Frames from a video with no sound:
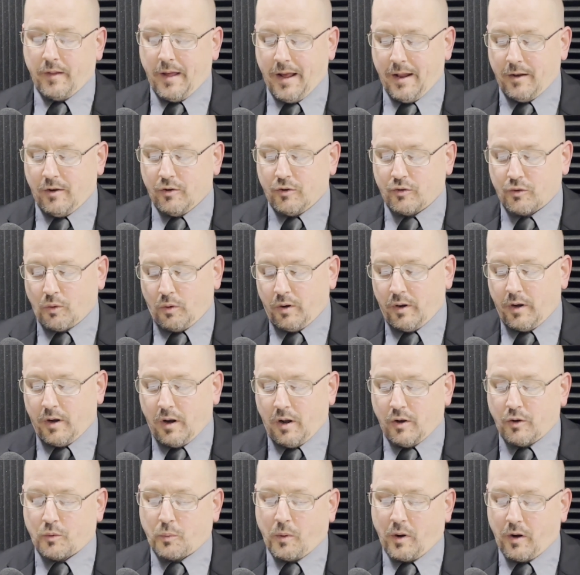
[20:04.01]
I had to shorten it on
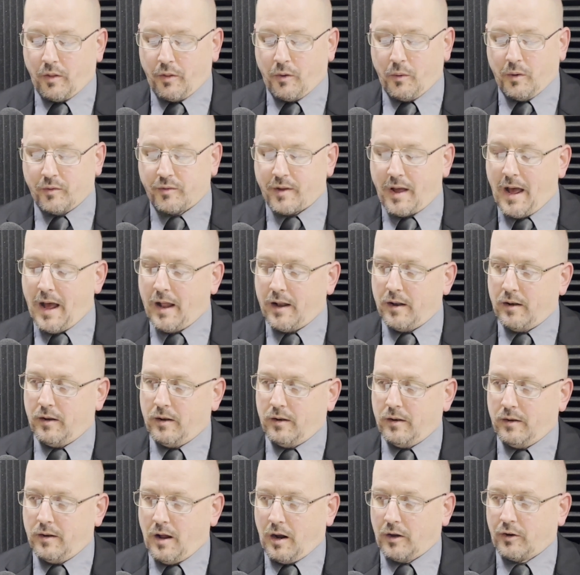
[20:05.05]
Twitter, though. It's at
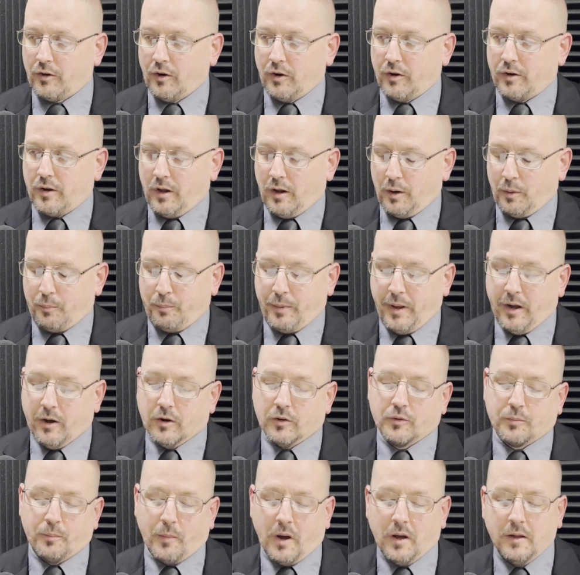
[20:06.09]
Dr. Doug
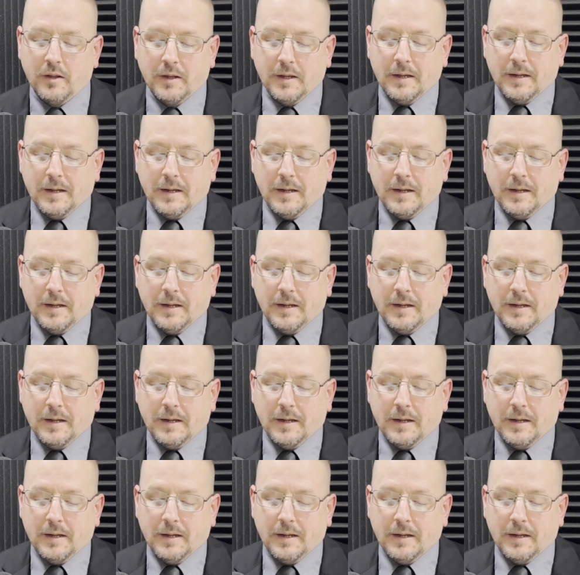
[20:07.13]
Pietersma.